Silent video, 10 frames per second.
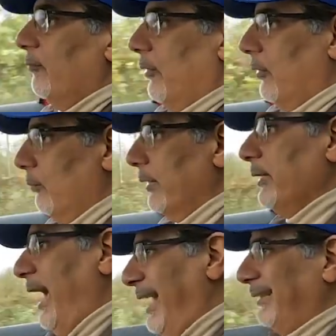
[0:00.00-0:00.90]
for when
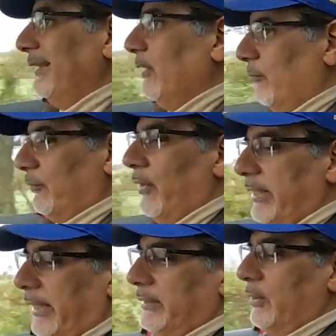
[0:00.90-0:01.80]
you're actually
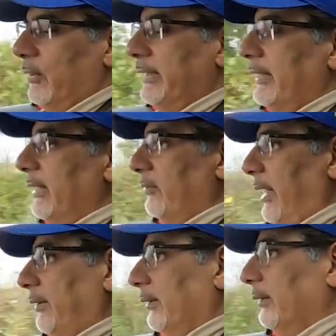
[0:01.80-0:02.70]
off-roading and you don't need the
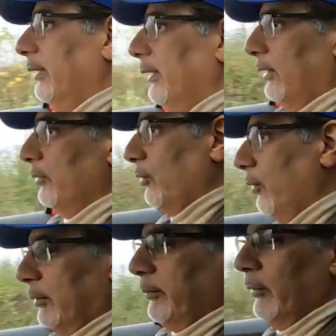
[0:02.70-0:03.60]
traction
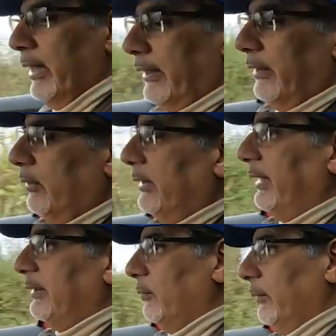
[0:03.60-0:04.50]
control to be working, so you can
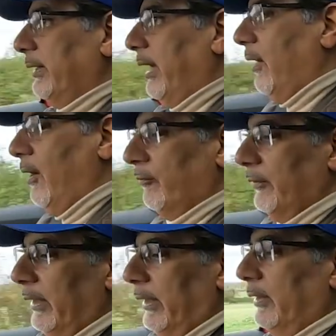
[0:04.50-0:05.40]
actually switch that off.
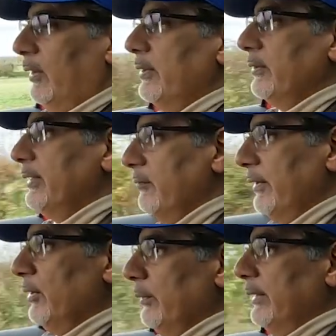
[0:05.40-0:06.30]
You go into
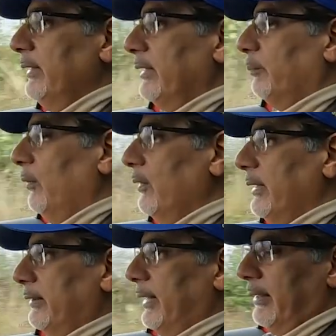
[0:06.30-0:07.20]
individual. We didn't explore
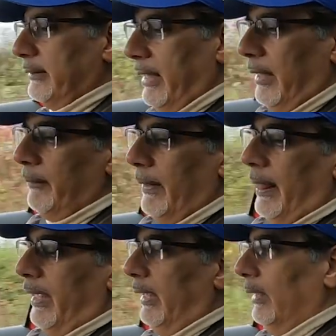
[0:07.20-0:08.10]
this last time
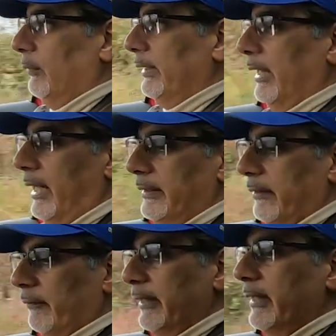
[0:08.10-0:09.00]
with the
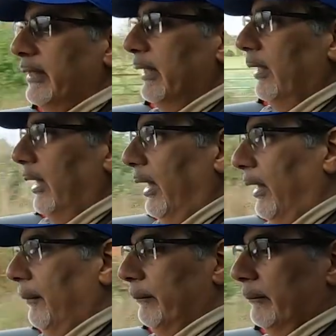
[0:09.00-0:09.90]
ID.3,
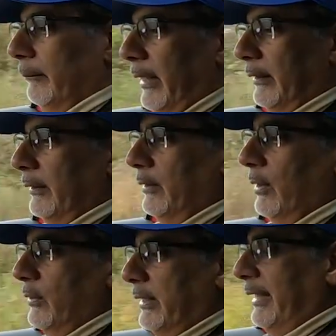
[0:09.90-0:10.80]
but you
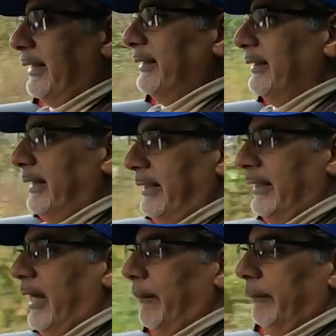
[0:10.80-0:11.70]
know, you can actually set
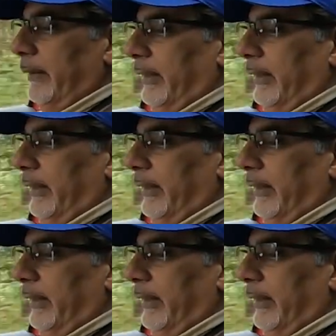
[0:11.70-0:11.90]
it up.